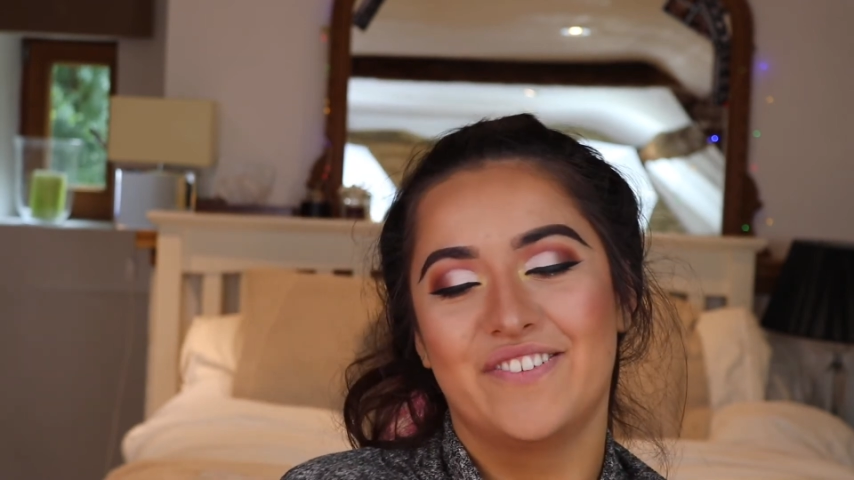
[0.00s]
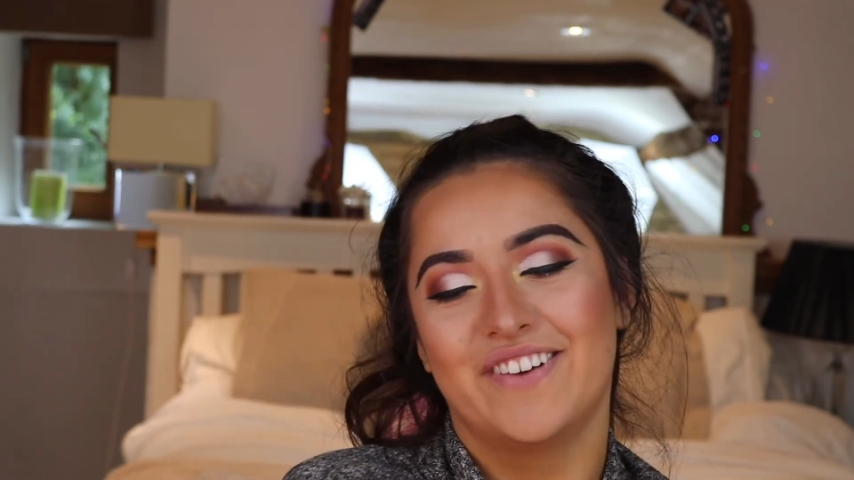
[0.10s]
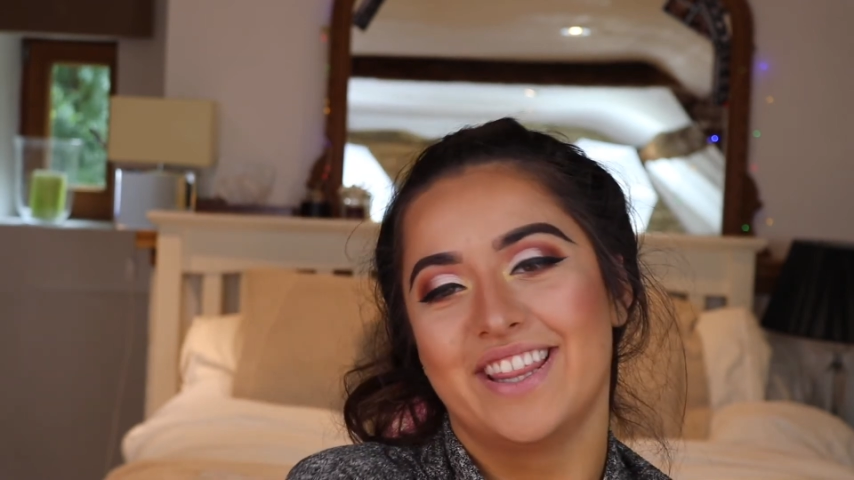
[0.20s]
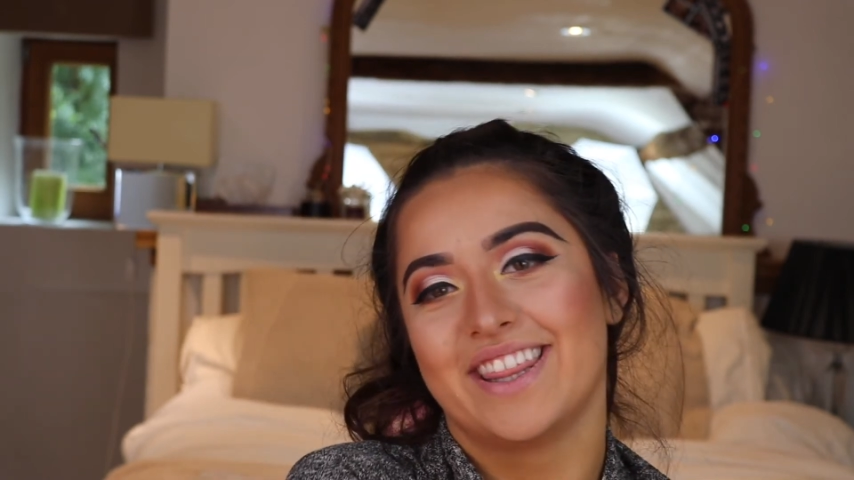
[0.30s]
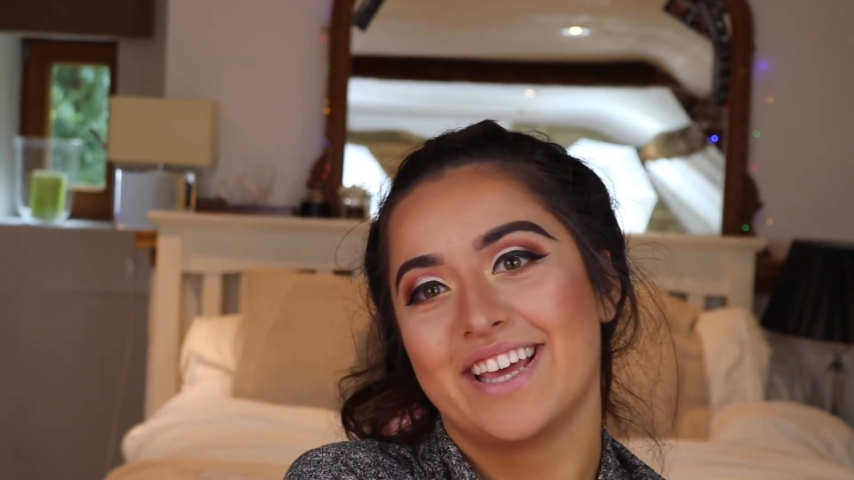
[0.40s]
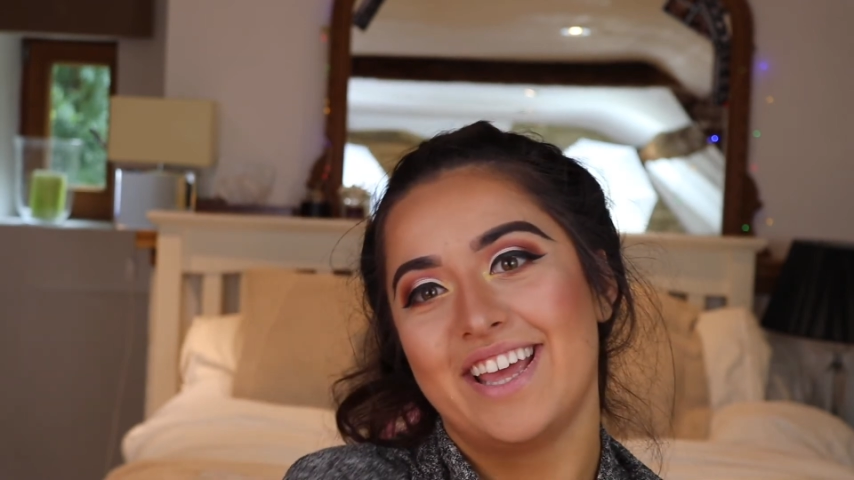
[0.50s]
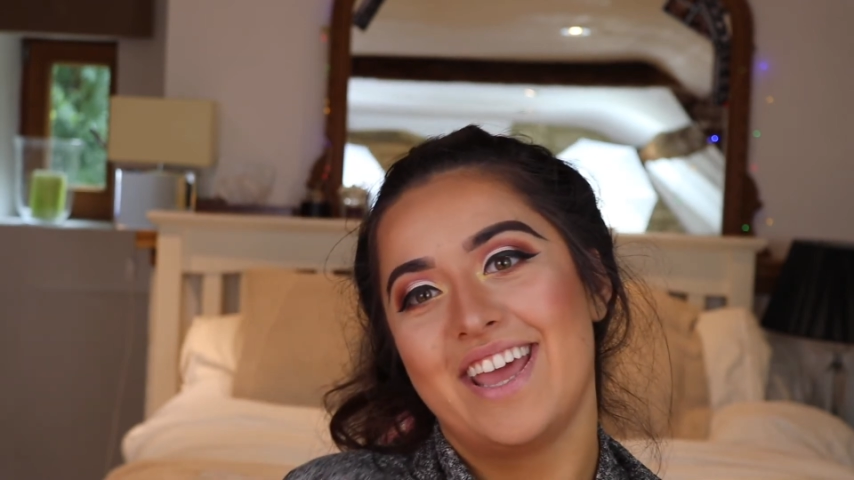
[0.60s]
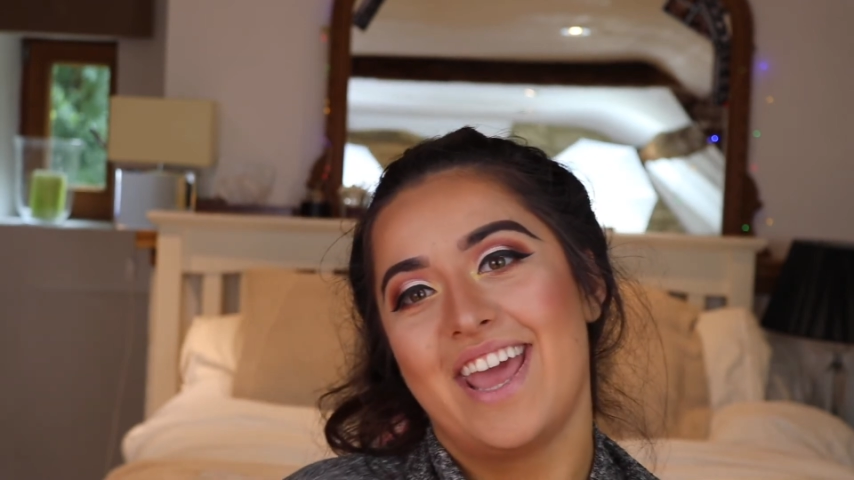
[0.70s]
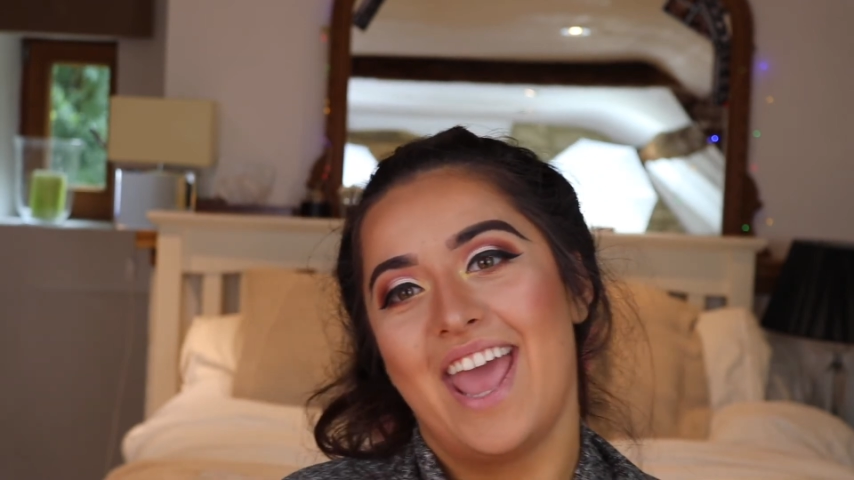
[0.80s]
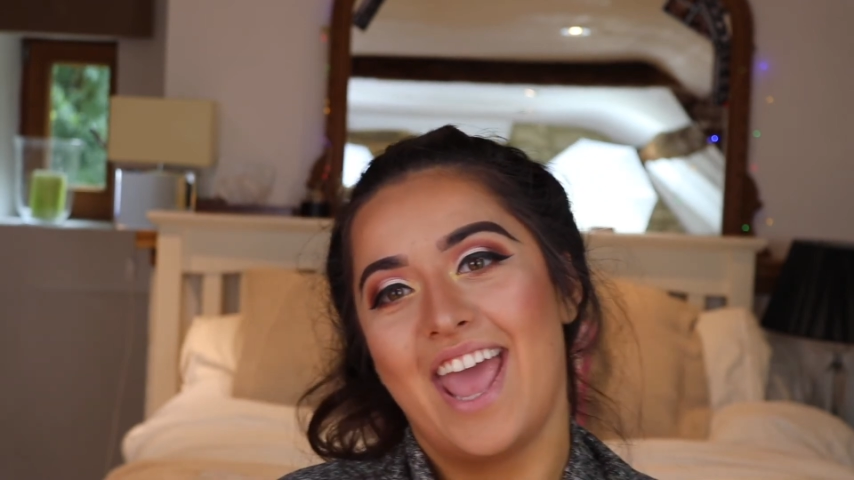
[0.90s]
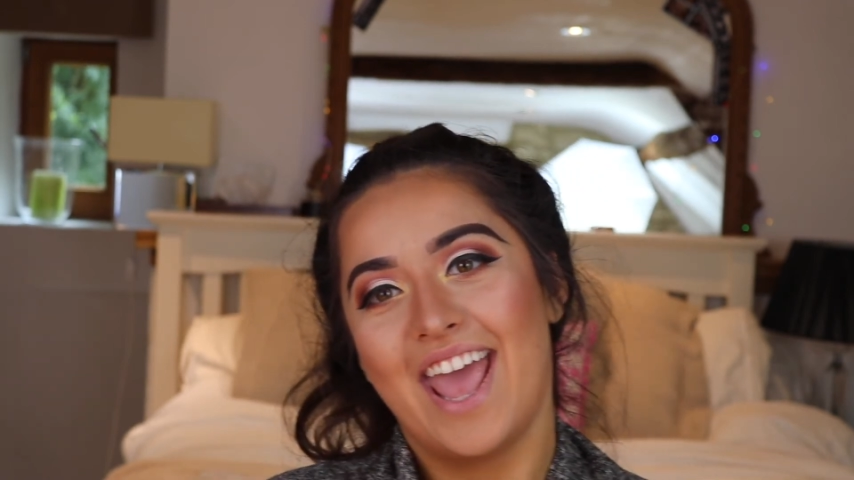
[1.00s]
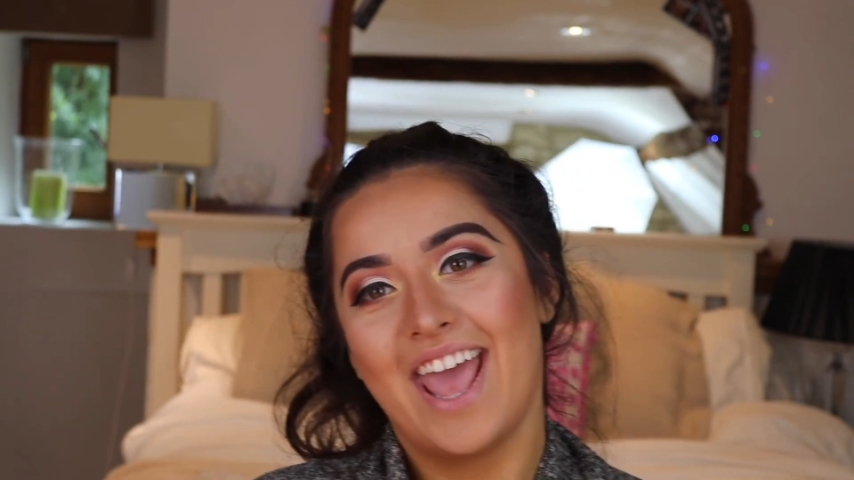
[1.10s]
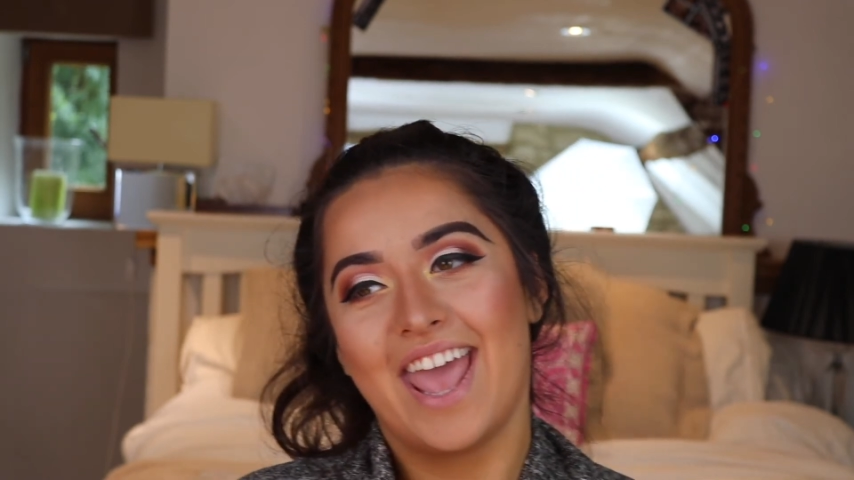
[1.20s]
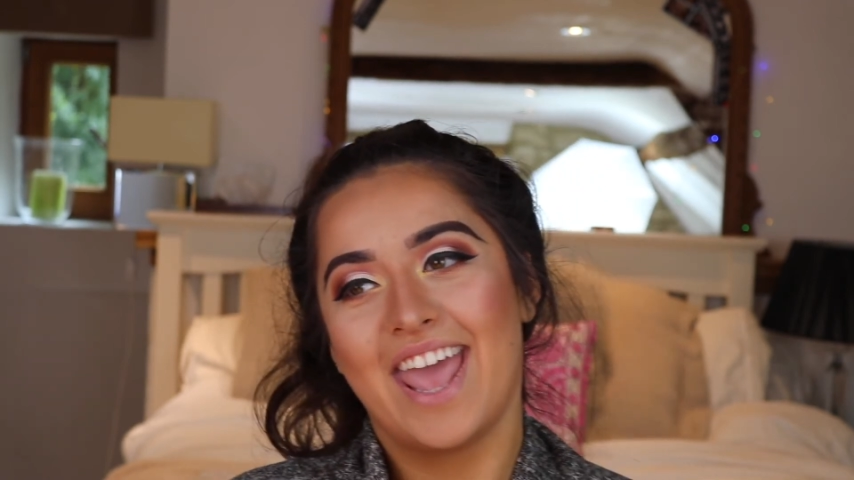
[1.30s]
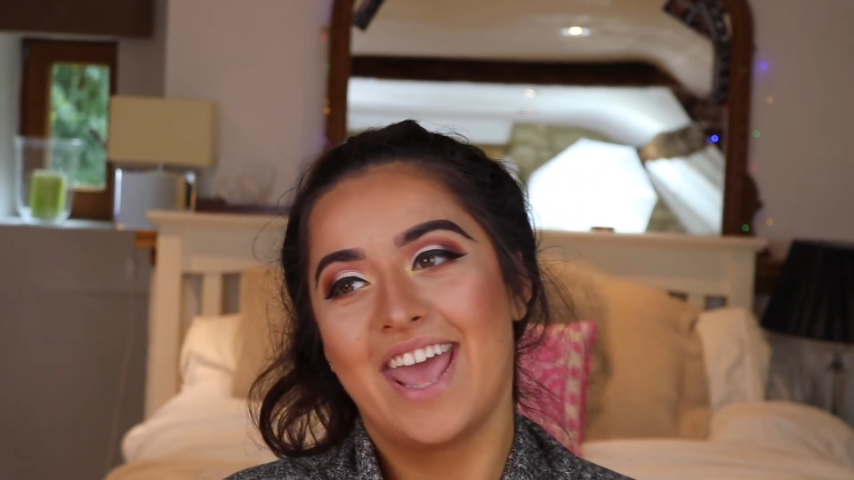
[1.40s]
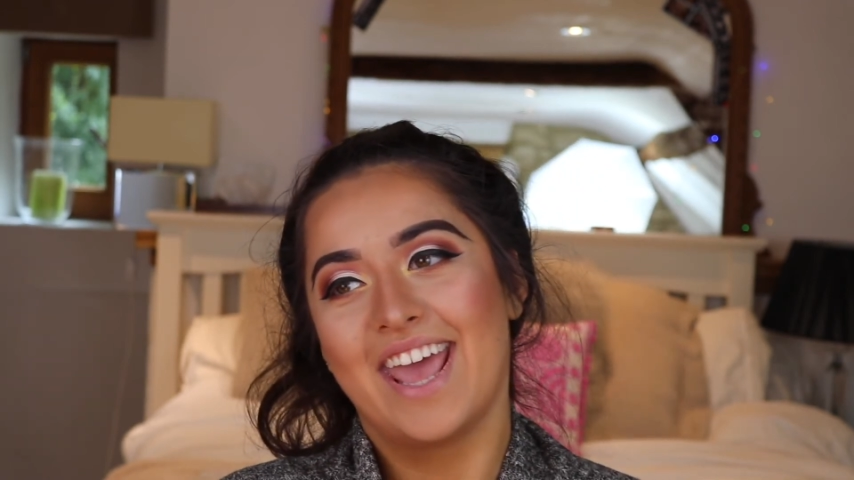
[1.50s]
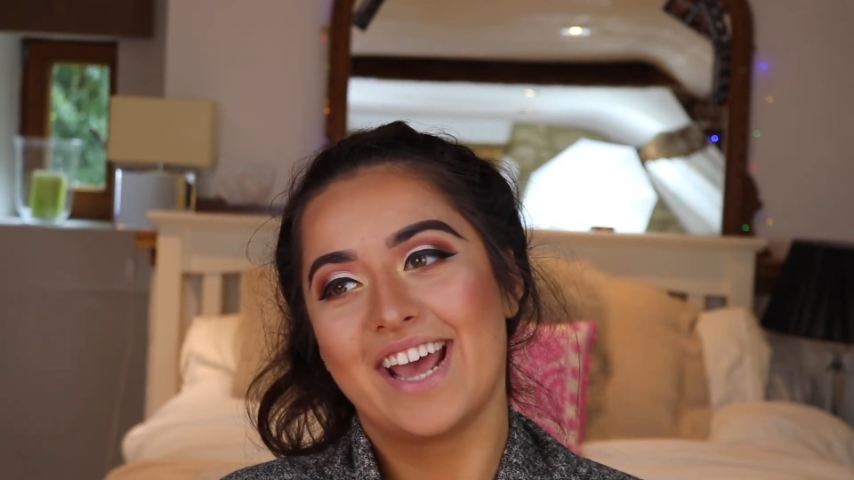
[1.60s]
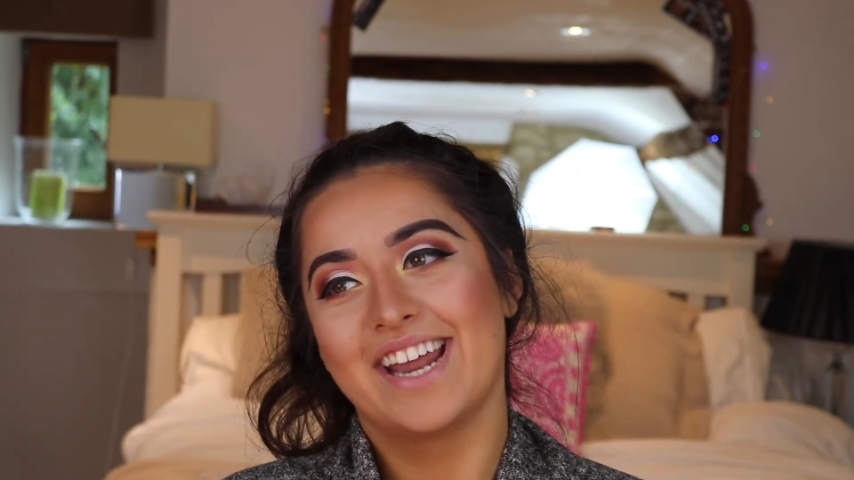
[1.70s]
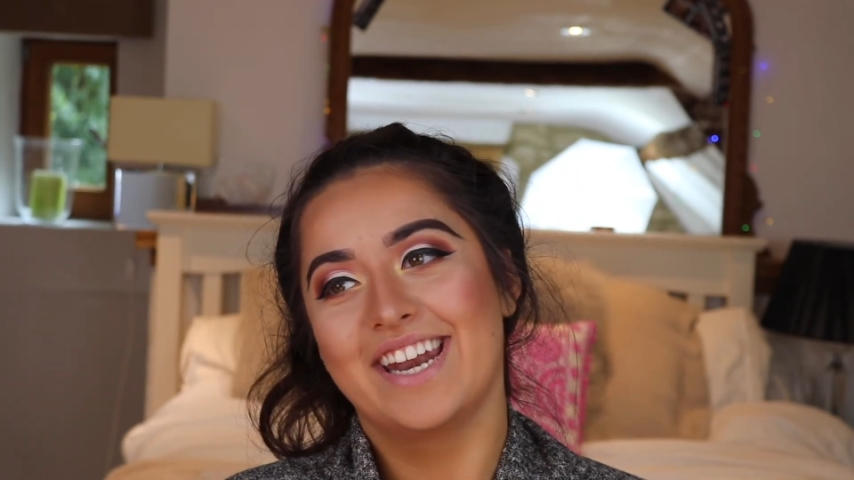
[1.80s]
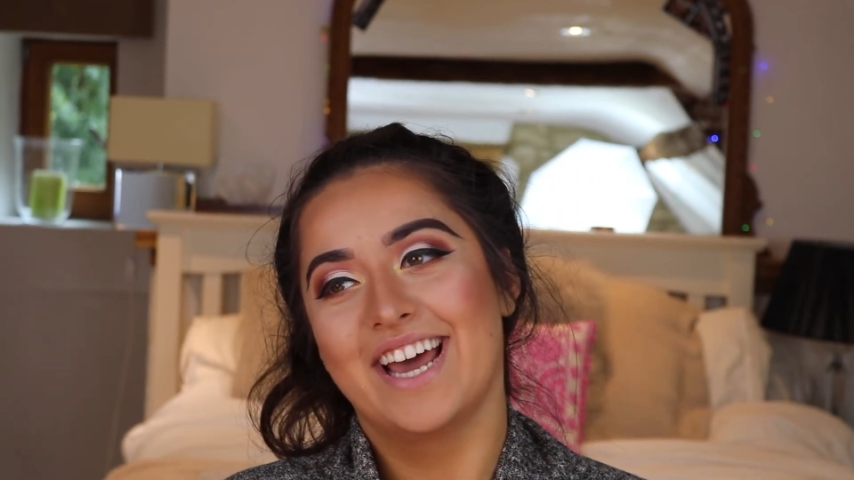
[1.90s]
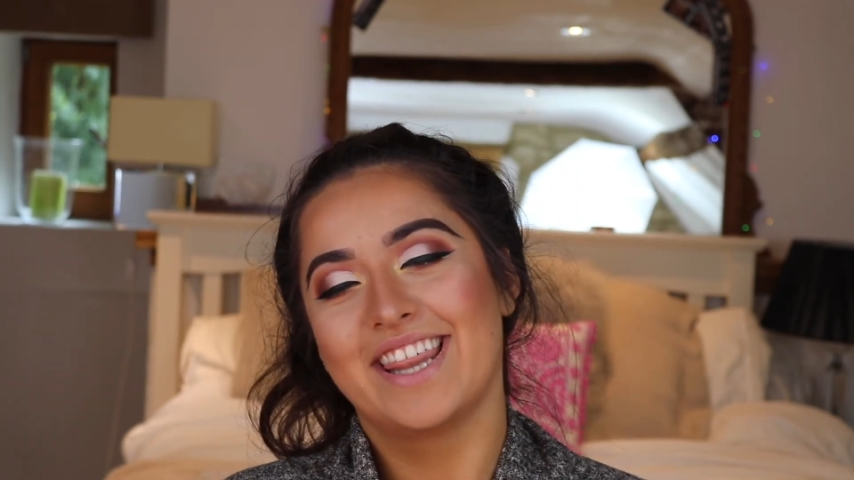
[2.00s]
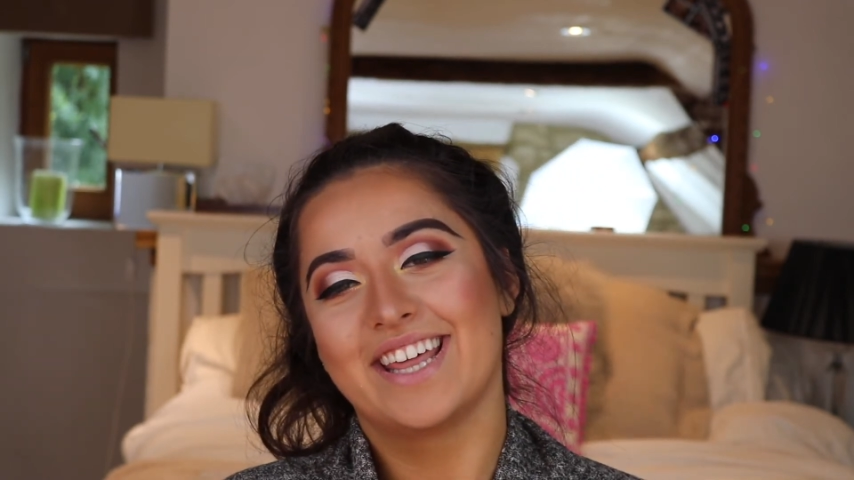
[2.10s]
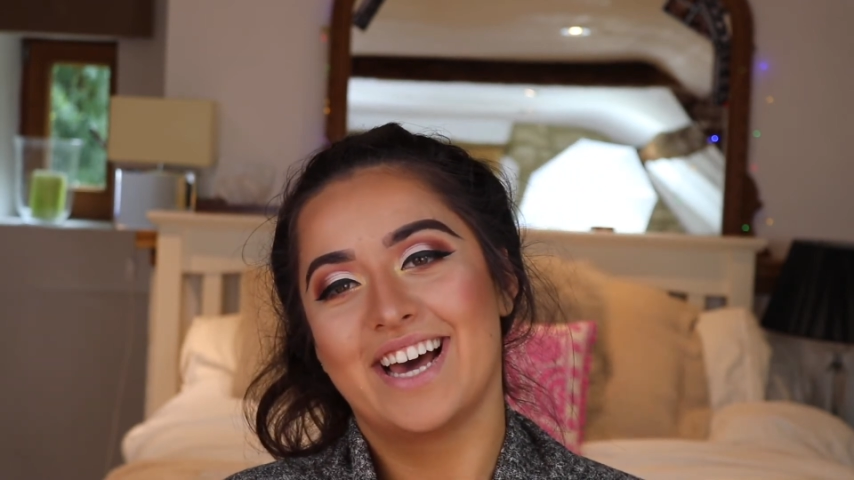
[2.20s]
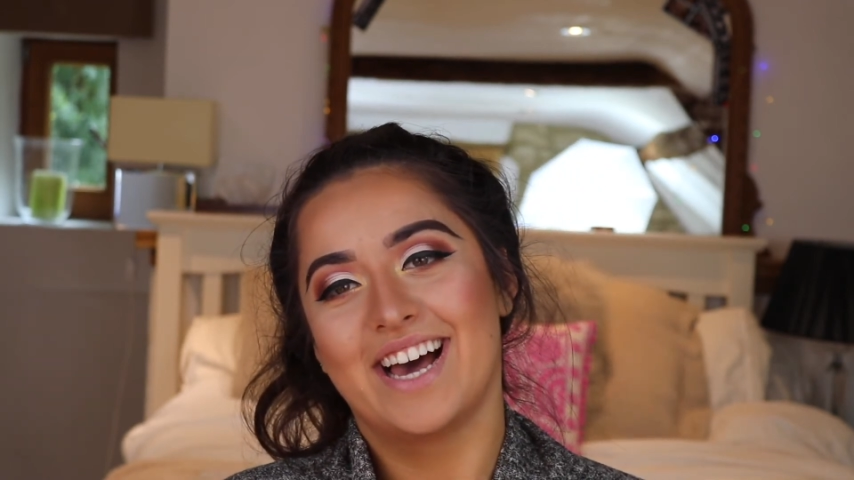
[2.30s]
with another